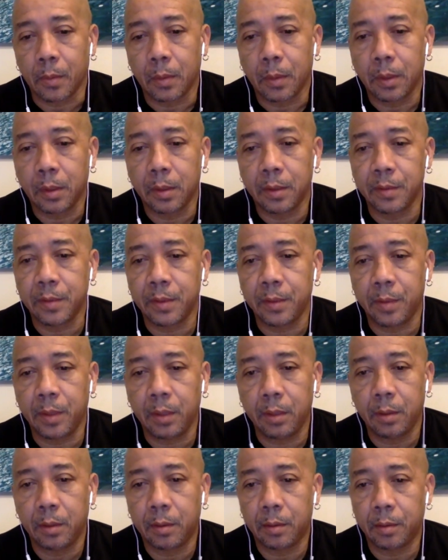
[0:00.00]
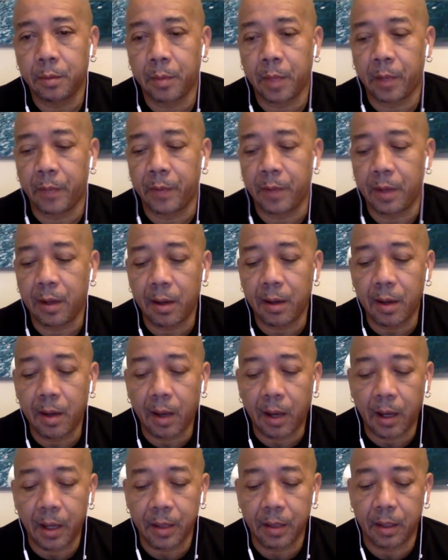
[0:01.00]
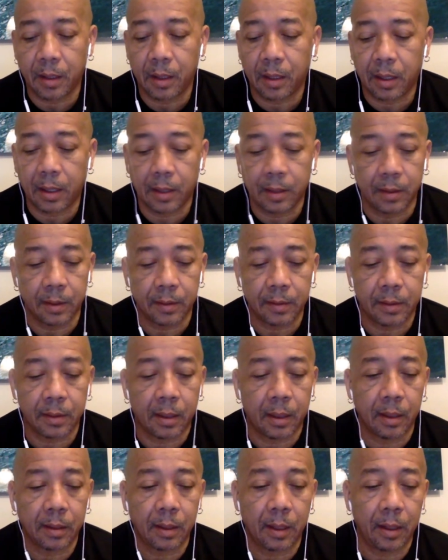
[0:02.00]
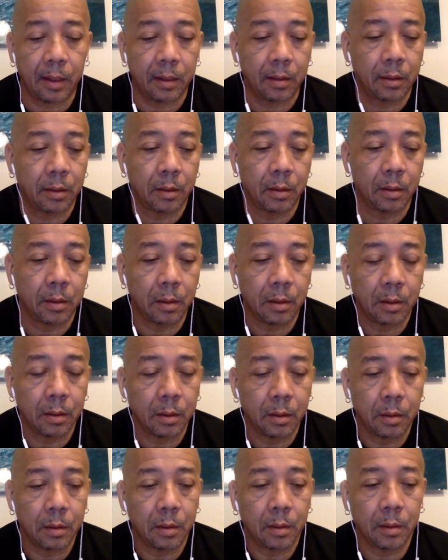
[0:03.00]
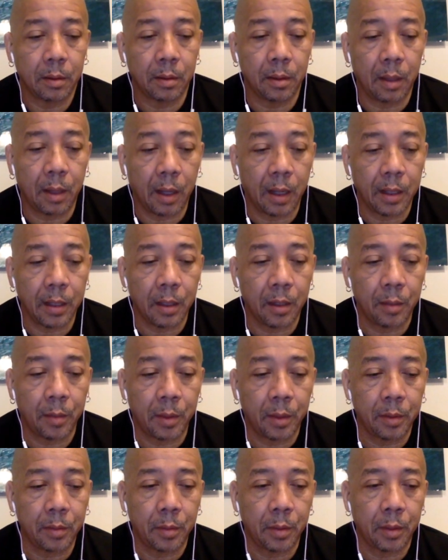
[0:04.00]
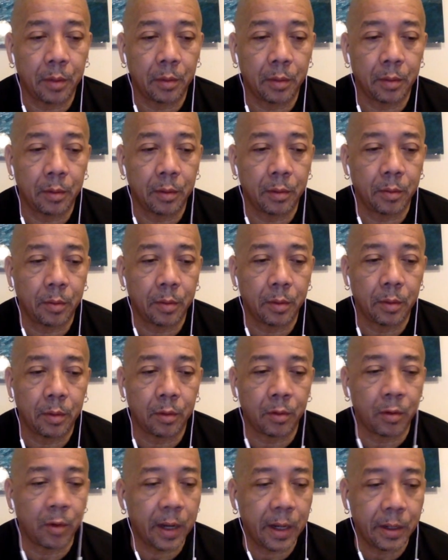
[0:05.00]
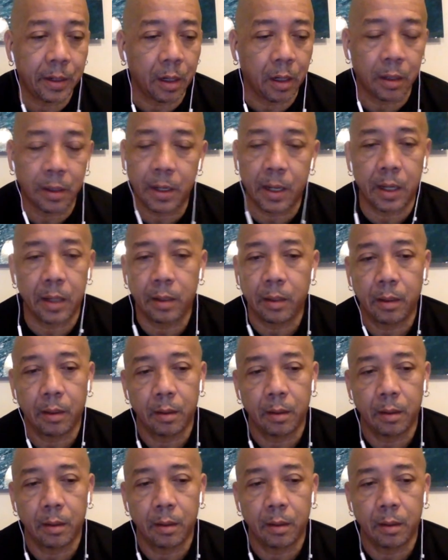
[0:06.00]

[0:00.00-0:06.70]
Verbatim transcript: You see me? I have loyal artist that like loyal, my, my, uh, ride or die.